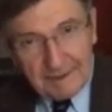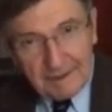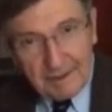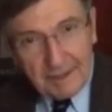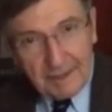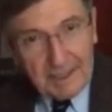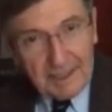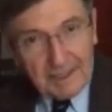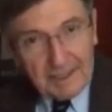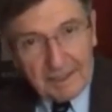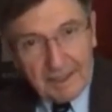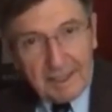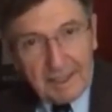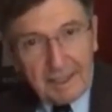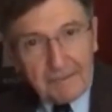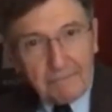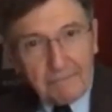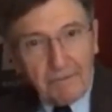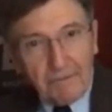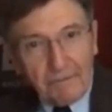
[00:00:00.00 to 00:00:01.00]
Yeah. Again,
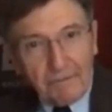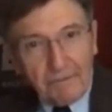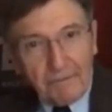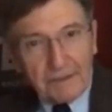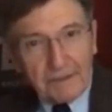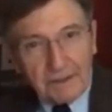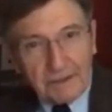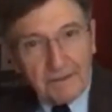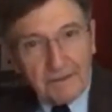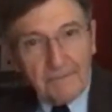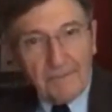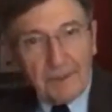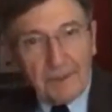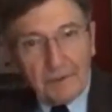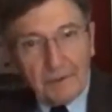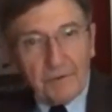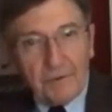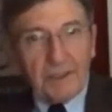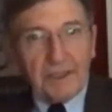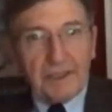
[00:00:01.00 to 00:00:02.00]
any professor
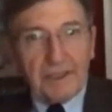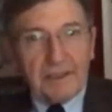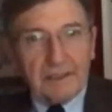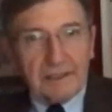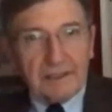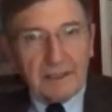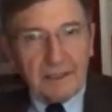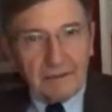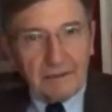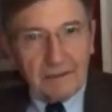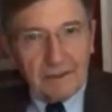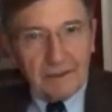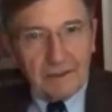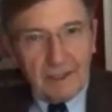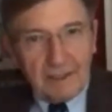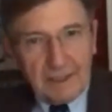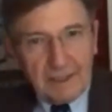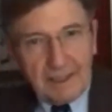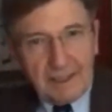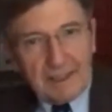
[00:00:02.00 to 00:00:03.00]
who thinks
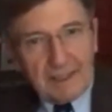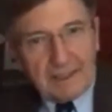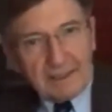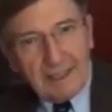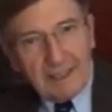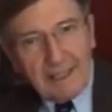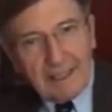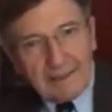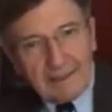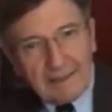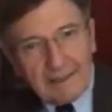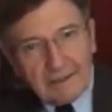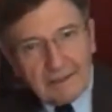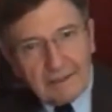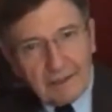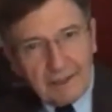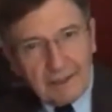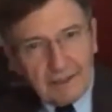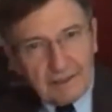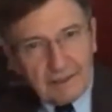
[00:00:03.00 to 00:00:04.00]
they got their act
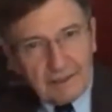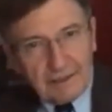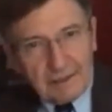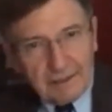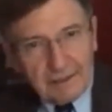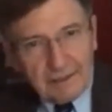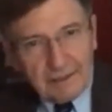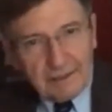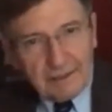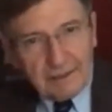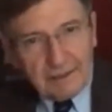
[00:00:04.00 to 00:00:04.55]
together